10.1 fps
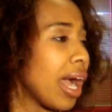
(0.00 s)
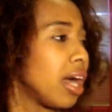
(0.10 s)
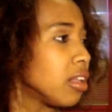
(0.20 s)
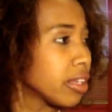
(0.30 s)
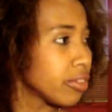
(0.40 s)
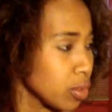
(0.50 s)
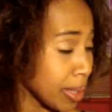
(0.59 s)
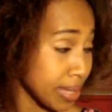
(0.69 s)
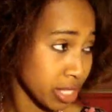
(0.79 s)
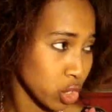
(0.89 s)
I'll give you
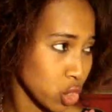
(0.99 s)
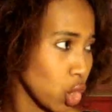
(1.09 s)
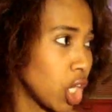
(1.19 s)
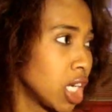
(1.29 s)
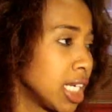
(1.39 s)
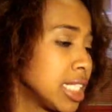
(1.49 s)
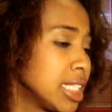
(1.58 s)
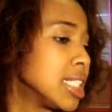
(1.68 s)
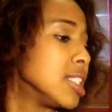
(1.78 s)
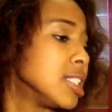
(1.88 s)
my business card
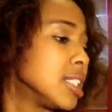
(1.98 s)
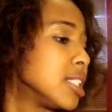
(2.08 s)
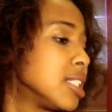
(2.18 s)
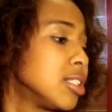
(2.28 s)
and